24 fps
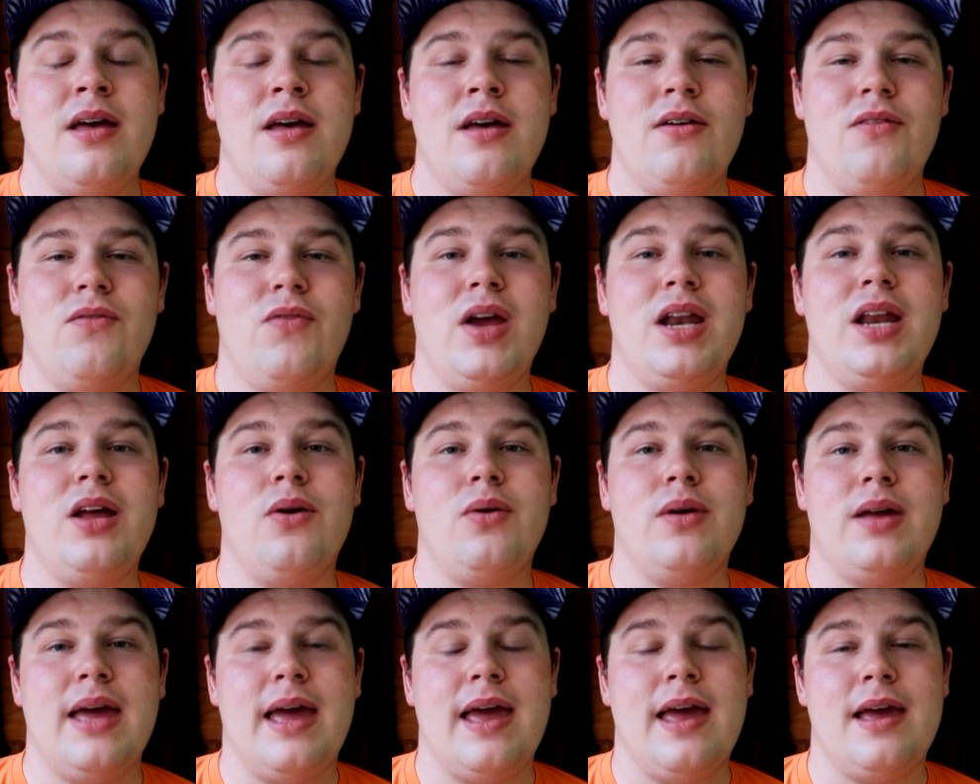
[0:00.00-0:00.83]

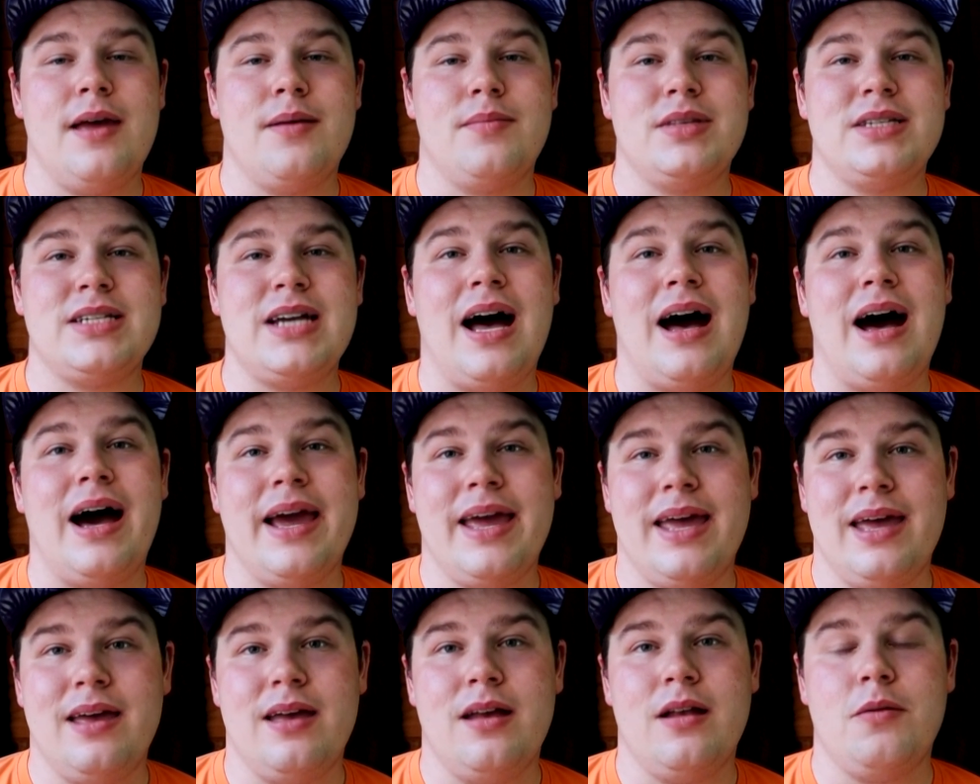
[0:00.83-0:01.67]
video game
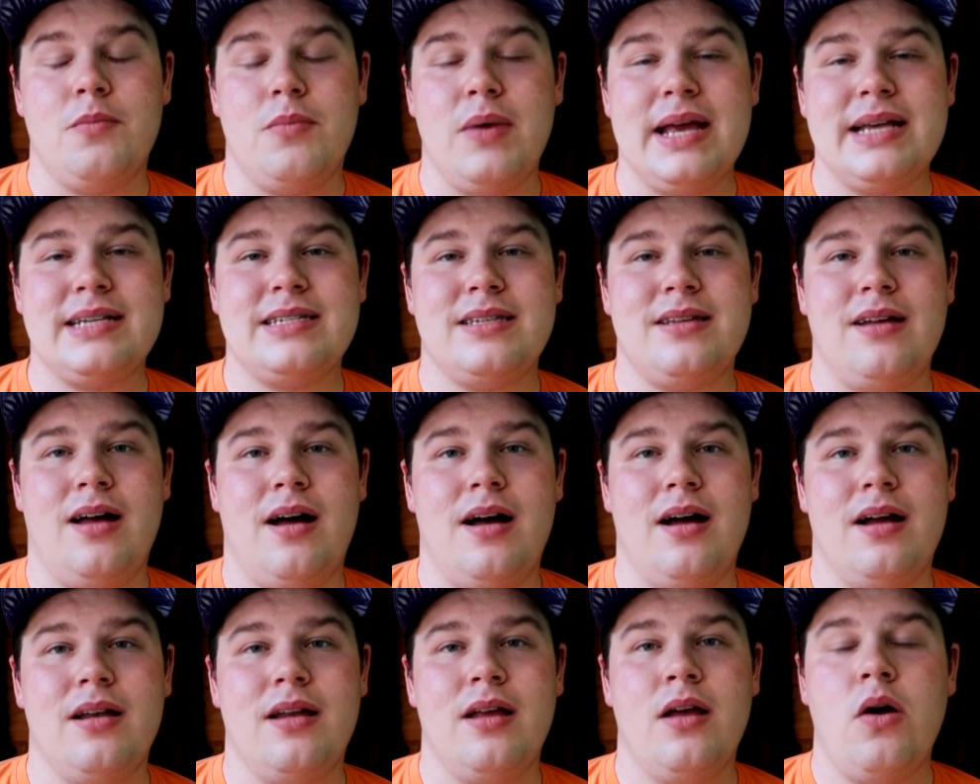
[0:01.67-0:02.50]
tie-in based
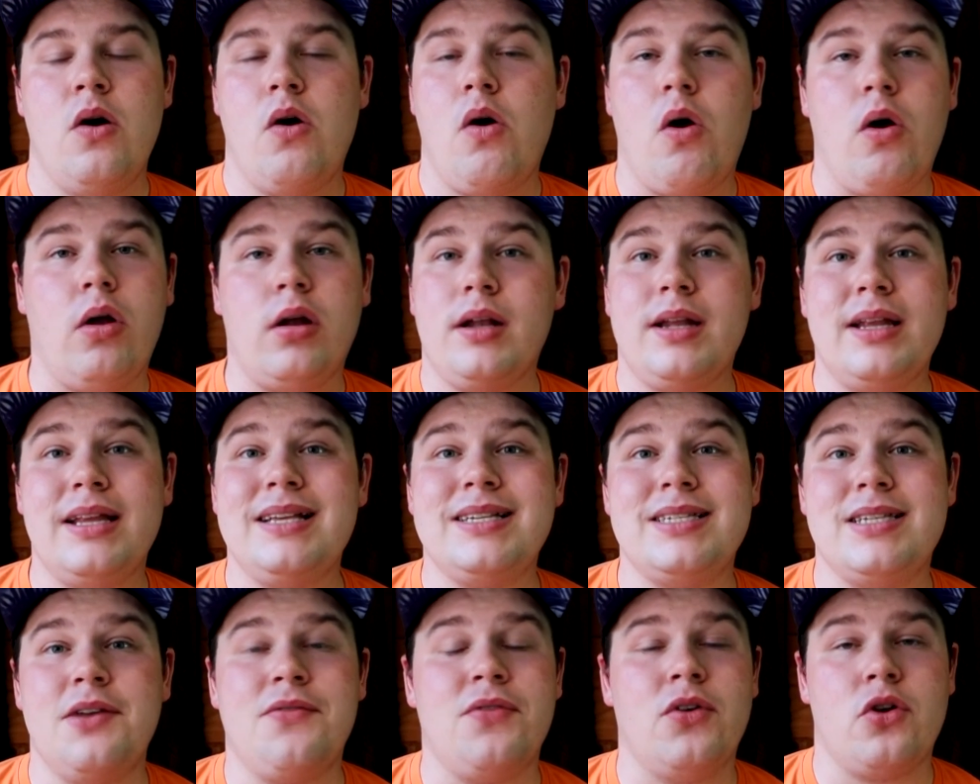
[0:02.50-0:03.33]
on all of
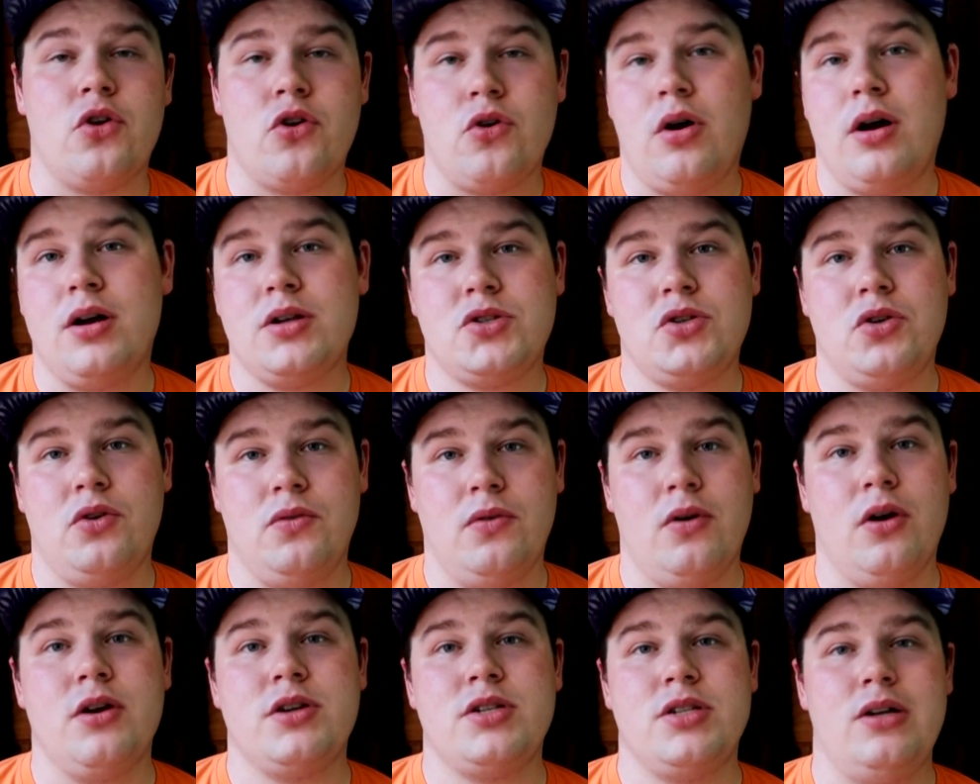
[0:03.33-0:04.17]
these different
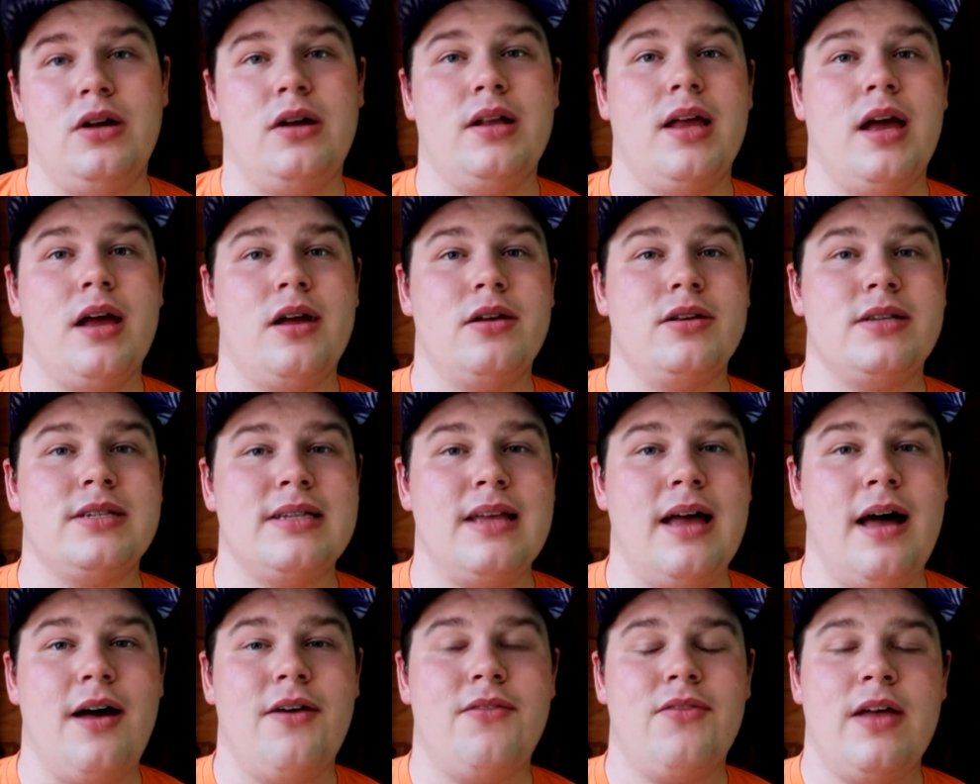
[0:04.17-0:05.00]
crossovers and all that good
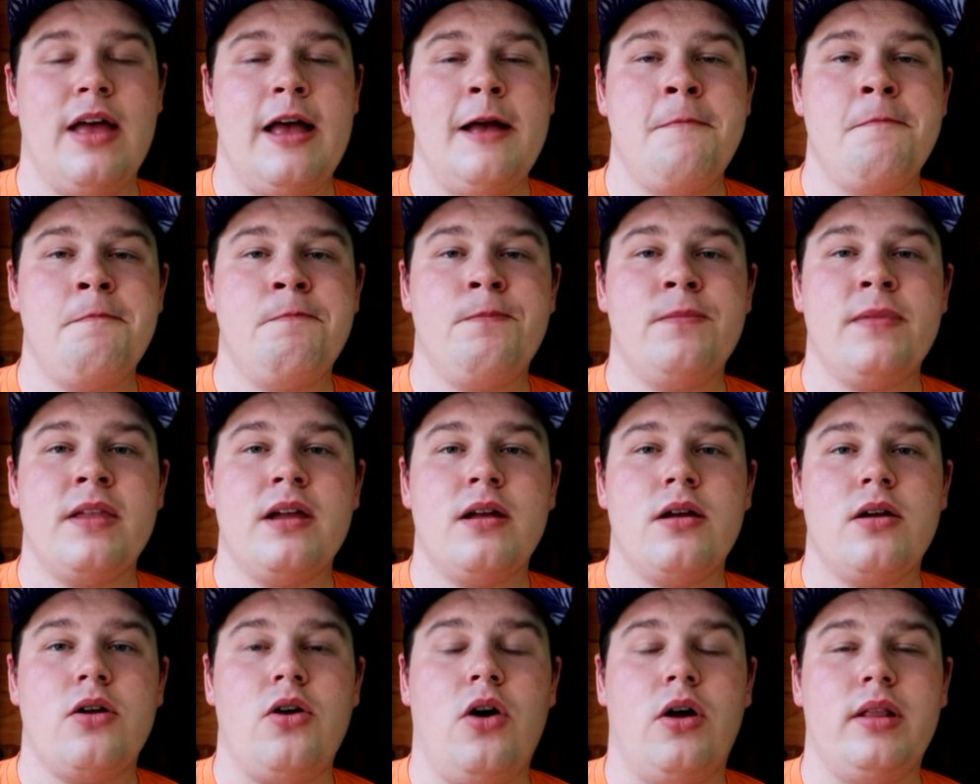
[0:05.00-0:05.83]
stuff,
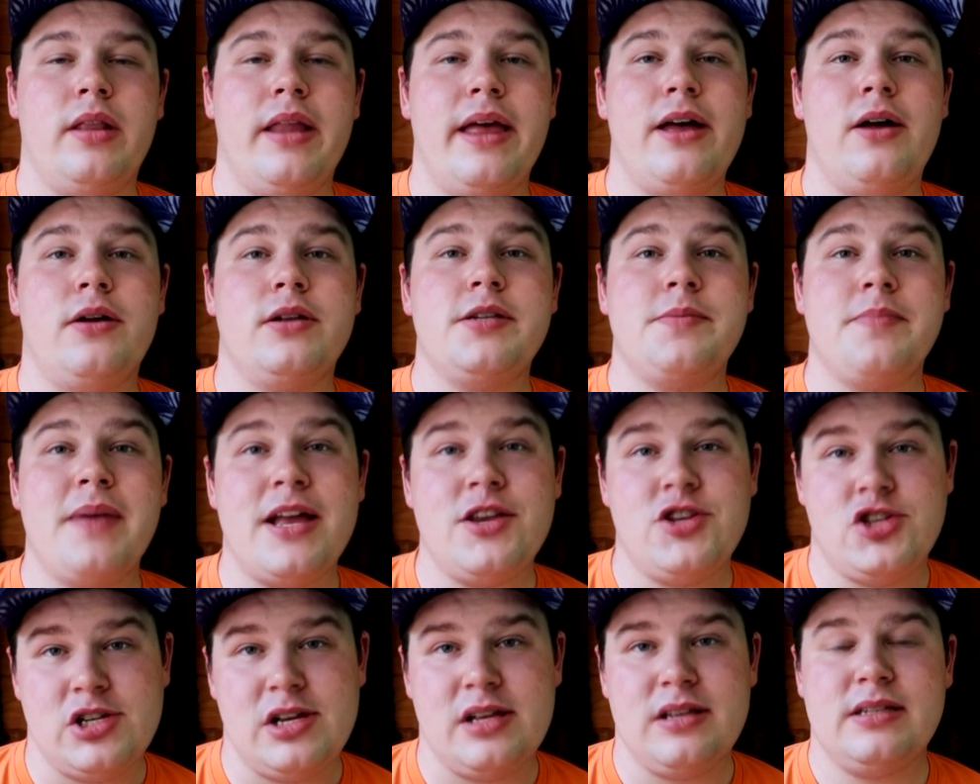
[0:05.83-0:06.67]
called Lego
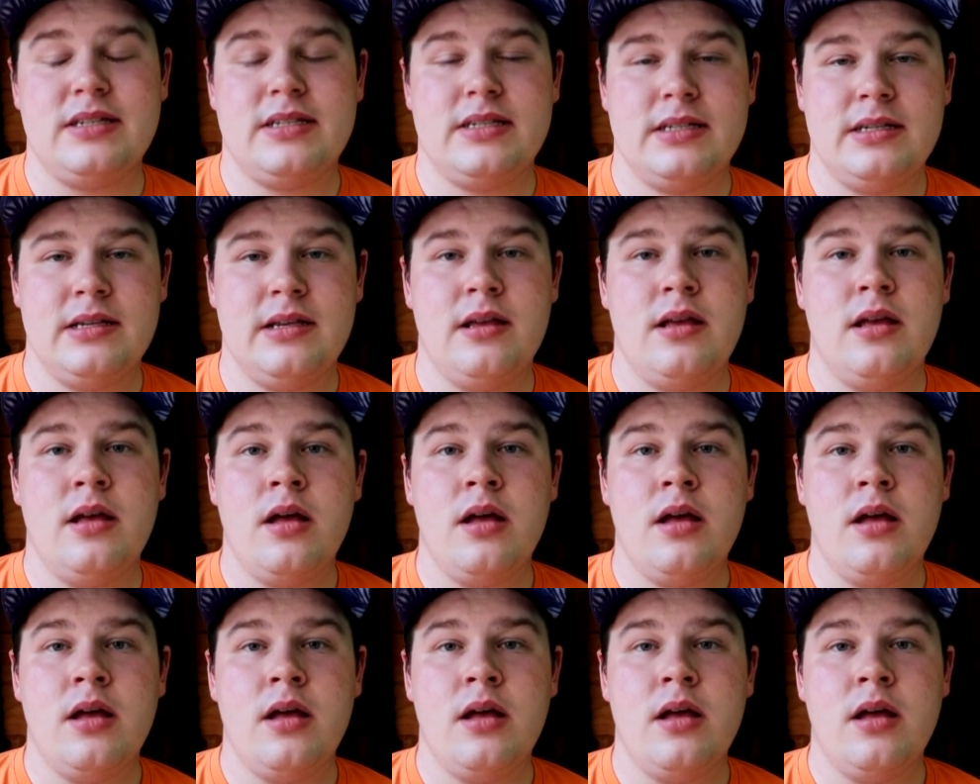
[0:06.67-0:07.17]
Dimensions.